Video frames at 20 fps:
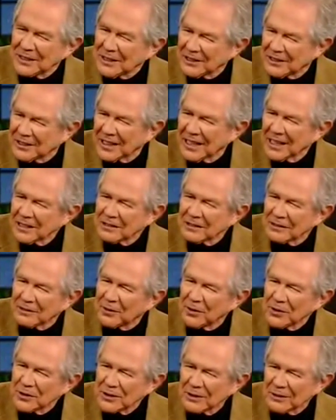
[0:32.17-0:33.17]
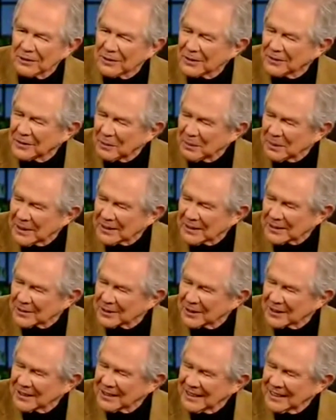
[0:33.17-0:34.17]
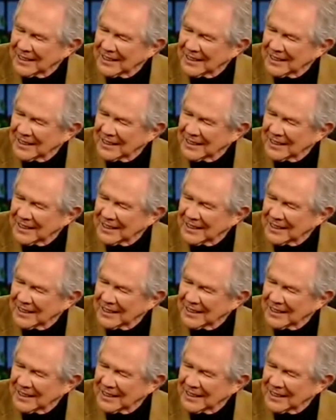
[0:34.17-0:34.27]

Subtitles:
And together, 450 pounds.